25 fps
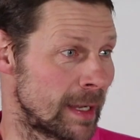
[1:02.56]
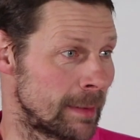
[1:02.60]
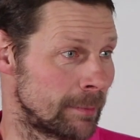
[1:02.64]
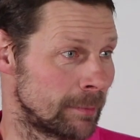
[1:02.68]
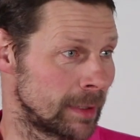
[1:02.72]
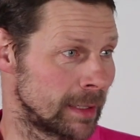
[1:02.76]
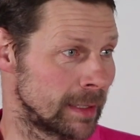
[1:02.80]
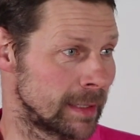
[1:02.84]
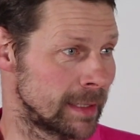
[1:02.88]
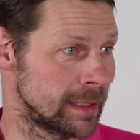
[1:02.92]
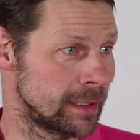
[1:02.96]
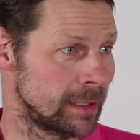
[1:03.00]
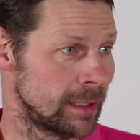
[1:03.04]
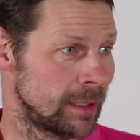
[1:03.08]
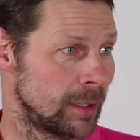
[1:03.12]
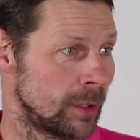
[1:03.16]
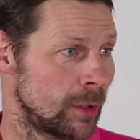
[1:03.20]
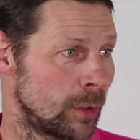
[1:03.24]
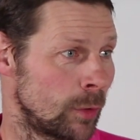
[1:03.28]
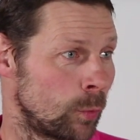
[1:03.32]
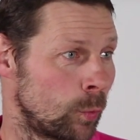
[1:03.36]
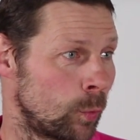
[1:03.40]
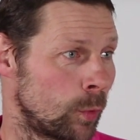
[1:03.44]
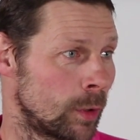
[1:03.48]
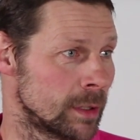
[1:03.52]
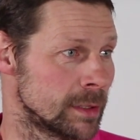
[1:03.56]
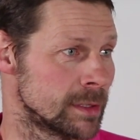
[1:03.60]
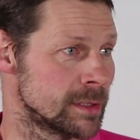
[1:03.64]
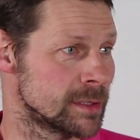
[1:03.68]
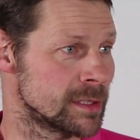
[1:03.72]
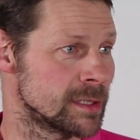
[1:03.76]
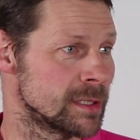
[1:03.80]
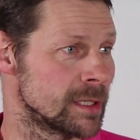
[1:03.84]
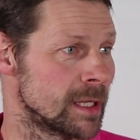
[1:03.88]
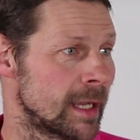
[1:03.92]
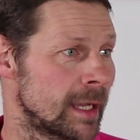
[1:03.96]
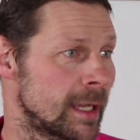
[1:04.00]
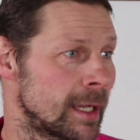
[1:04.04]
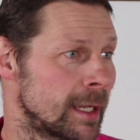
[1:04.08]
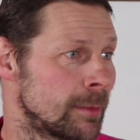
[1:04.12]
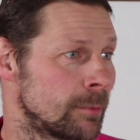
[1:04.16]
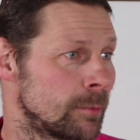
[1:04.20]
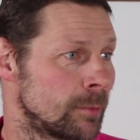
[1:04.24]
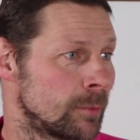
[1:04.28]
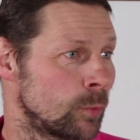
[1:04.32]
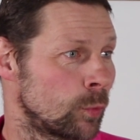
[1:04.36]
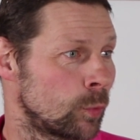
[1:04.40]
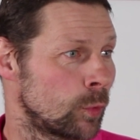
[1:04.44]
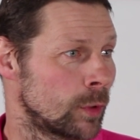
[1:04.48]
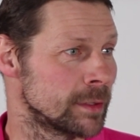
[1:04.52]
family what
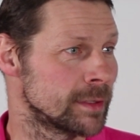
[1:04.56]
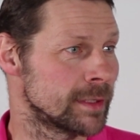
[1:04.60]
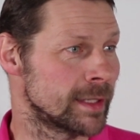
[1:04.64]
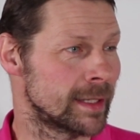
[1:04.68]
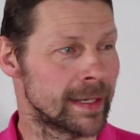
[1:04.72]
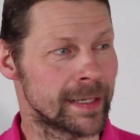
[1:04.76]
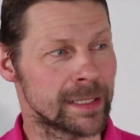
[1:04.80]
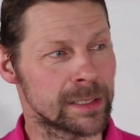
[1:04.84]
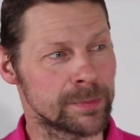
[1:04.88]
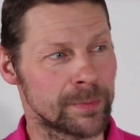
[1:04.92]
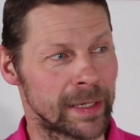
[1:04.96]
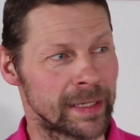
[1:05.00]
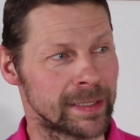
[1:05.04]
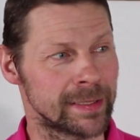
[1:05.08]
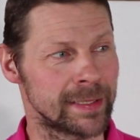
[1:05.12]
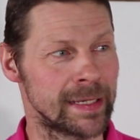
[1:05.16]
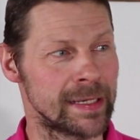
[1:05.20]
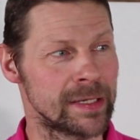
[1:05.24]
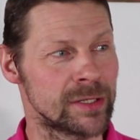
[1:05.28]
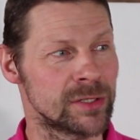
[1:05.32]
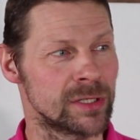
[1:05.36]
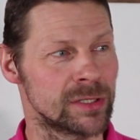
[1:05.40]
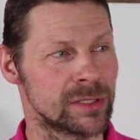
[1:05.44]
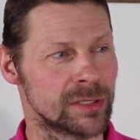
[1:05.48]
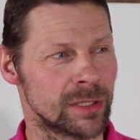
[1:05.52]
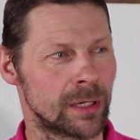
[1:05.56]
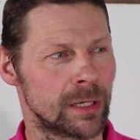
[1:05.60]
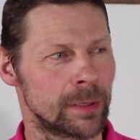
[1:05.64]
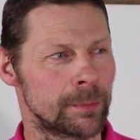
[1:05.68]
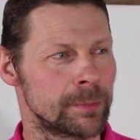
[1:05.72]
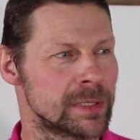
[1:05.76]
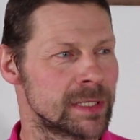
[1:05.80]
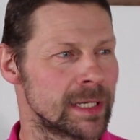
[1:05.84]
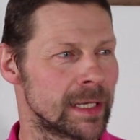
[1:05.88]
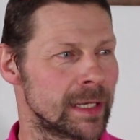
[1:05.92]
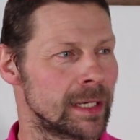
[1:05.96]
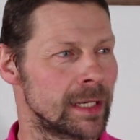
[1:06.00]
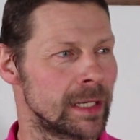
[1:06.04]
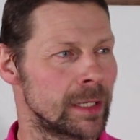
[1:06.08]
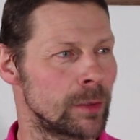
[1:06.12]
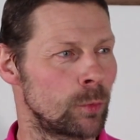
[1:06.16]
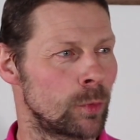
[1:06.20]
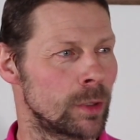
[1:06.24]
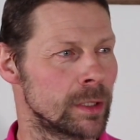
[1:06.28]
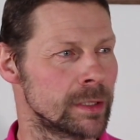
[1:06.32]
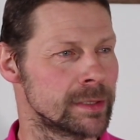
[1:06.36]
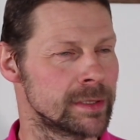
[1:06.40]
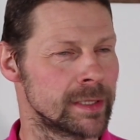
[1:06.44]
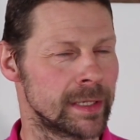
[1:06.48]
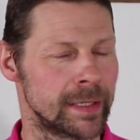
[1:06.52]
their expectations are, particularly
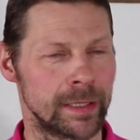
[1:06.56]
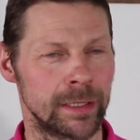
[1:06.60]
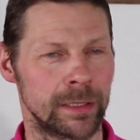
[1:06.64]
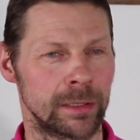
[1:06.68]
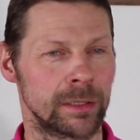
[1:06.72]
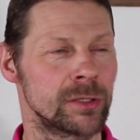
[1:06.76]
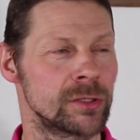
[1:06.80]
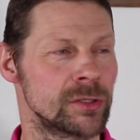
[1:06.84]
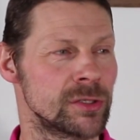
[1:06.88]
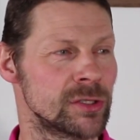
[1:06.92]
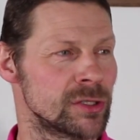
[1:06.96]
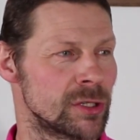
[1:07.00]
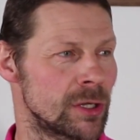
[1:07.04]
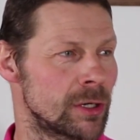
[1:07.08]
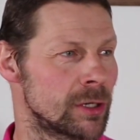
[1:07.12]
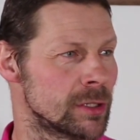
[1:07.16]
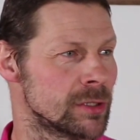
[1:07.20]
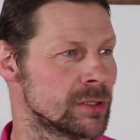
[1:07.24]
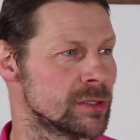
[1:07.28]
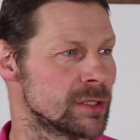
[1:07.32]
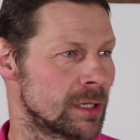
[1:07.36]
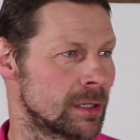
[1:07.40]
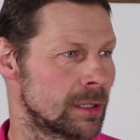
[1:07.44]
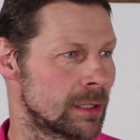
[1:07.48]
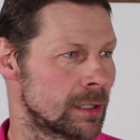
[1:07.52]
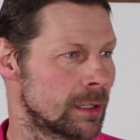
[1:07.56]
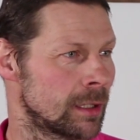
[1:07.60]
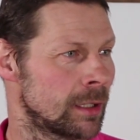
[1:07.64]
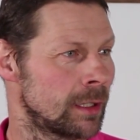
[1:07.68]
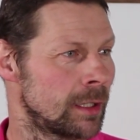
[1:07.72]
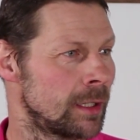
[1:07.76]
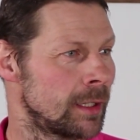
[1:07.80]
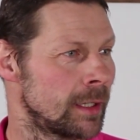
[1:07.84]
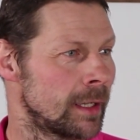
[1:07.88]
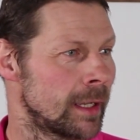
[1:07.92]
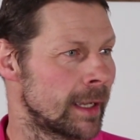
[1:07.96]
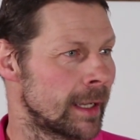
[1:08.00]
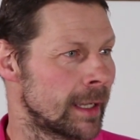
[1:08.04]
what their concerns are